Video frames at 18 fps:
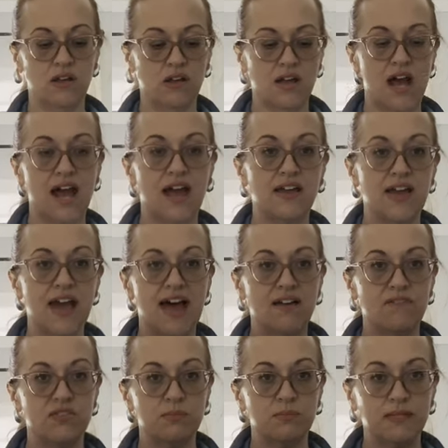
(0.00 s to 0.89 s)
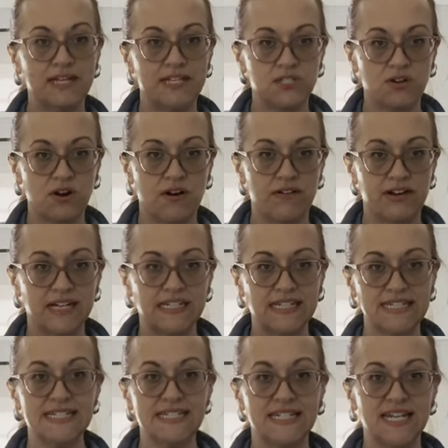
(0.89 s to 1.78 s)
I have the blazer already
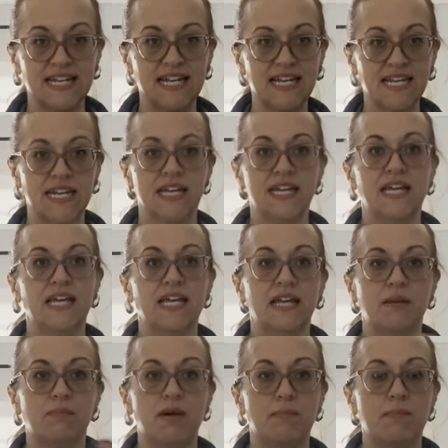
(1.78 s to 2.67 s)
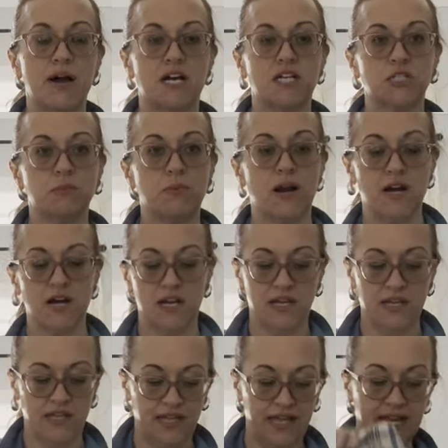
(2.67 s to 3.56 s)
listed in my Poshmark
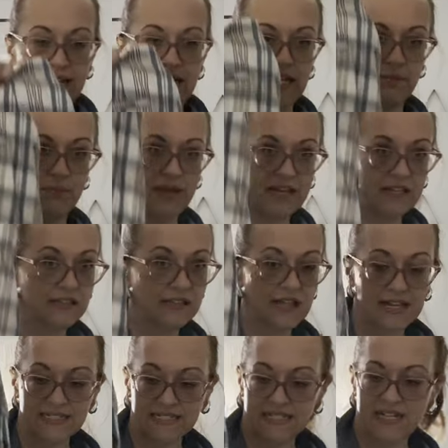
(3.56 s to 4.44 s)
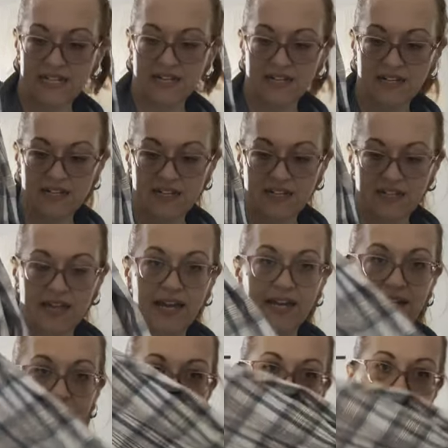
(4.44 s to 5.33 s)
and eBay closet.
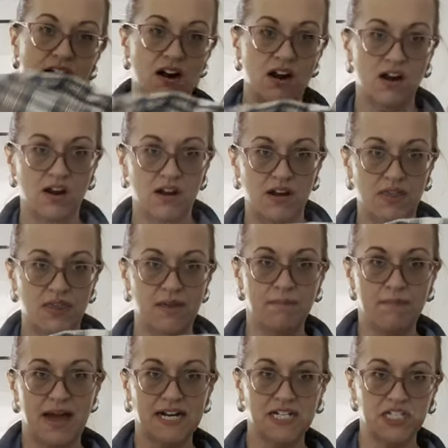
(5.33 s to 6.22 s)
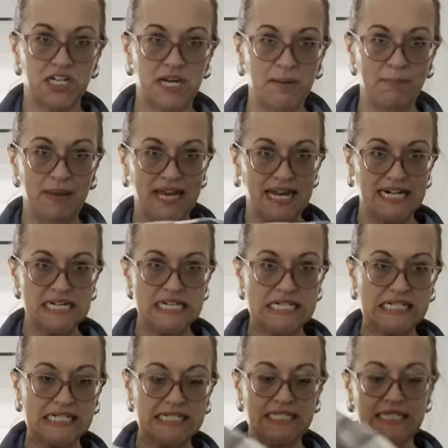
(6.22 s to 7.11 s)
And here are the matching
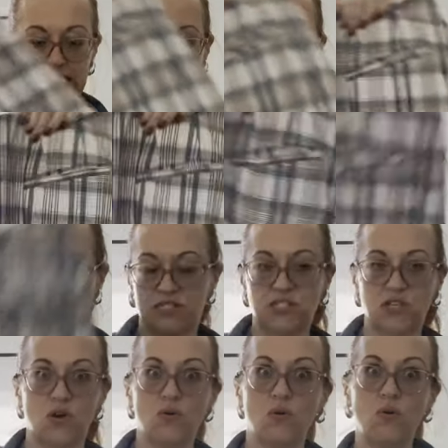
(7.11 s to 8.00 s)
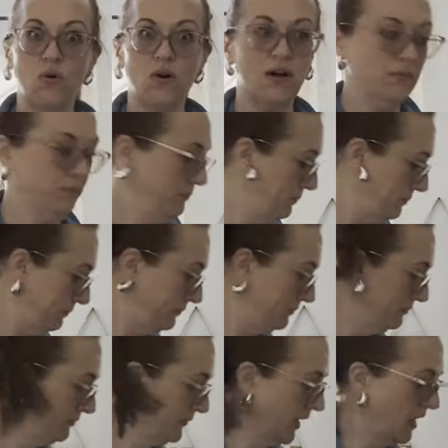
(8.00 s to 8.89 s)
pants. So cool.
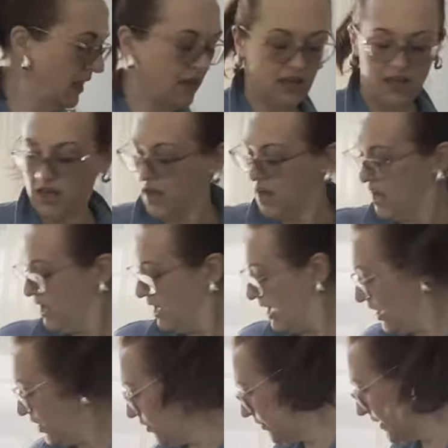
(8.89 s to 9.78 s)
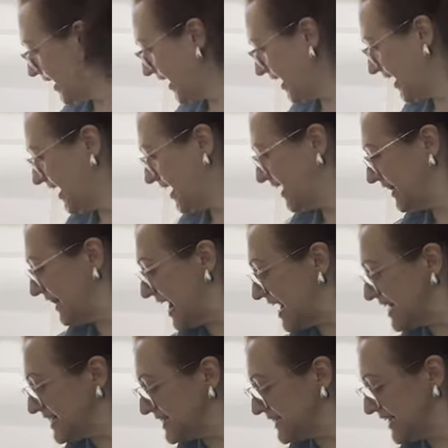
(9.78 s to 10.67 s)
Okay,
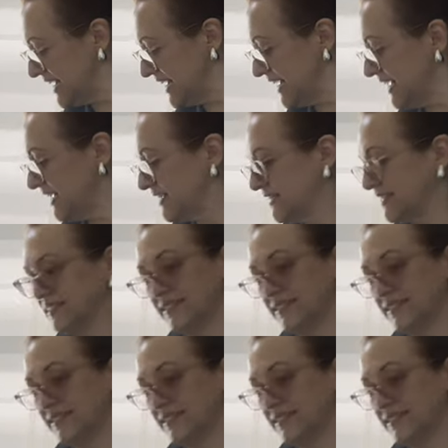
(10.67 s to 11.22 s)
lastly,